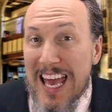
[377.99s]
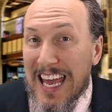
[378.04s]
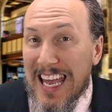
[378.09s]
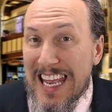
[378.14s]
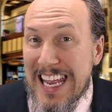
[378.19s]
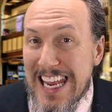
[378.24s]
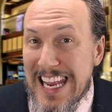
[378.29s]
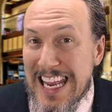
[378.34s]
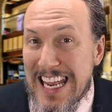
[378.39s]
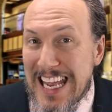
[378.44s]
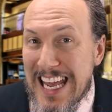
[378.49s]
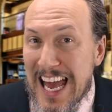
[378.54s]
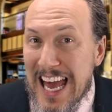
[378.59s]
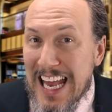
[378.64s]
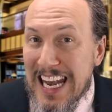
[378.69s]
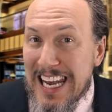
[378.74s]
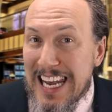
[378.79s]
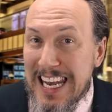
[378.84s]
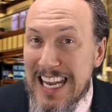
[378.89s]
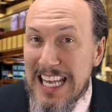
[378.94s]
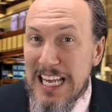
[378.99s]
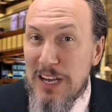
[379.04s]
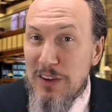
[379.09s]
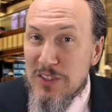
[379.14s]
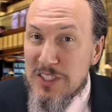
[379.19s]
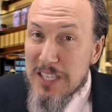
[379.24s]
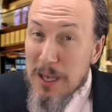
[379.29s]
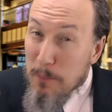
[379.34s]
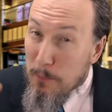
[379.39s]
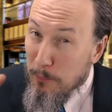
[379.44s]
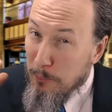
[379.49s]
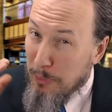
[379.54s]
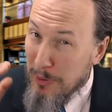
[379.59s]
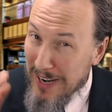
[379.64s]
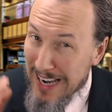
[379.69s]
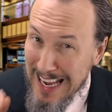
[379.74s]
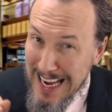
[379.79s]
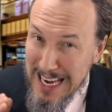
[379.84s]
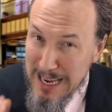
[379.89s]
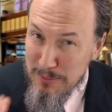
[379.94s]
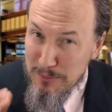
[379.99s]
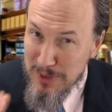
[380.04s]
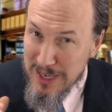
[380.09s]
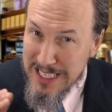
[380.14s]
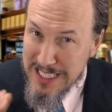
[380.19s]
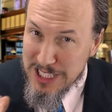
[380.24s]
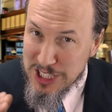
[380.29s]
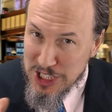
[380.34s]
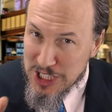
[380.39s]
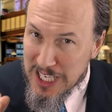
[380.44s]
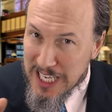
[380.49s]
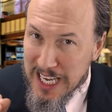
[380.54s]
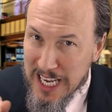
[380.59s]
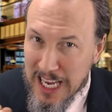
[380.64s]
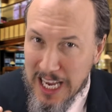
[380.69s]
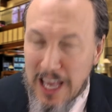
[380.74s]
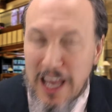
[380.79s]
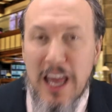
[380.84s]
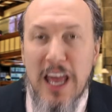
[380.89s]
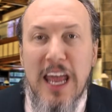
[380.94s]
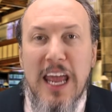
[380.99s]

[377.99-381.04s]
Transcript: he lives blamelessly